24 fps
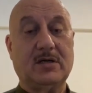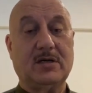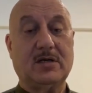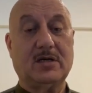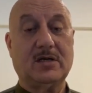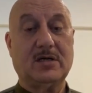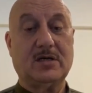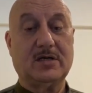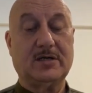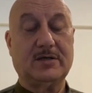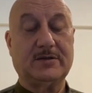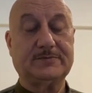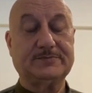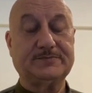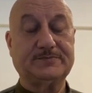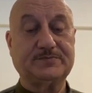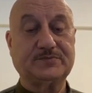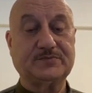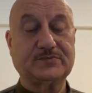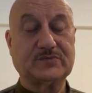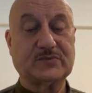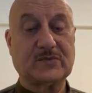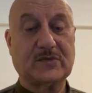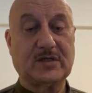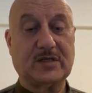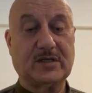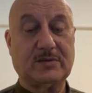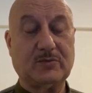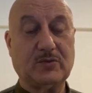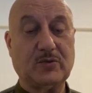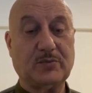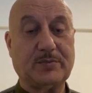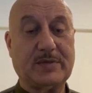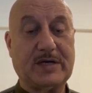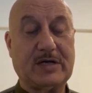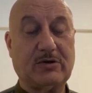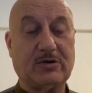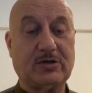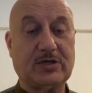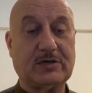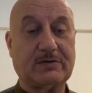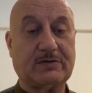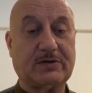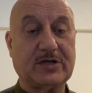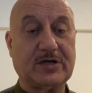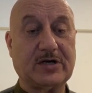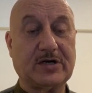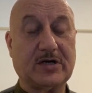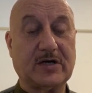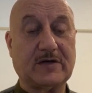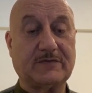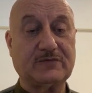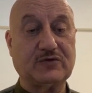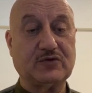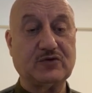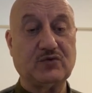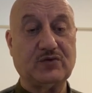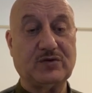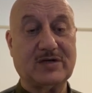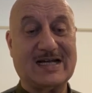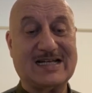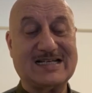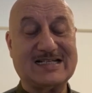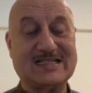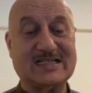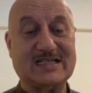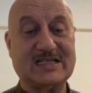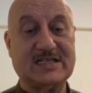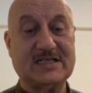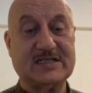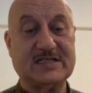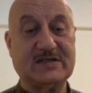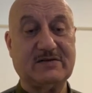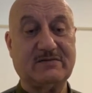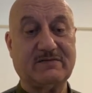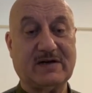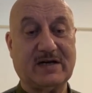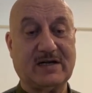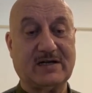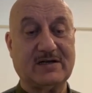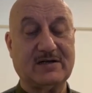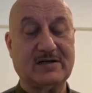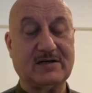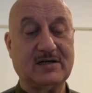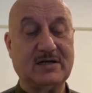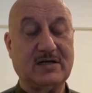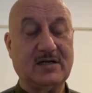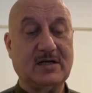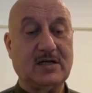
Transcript: um, in Mumbai on the 3rd of June 1981.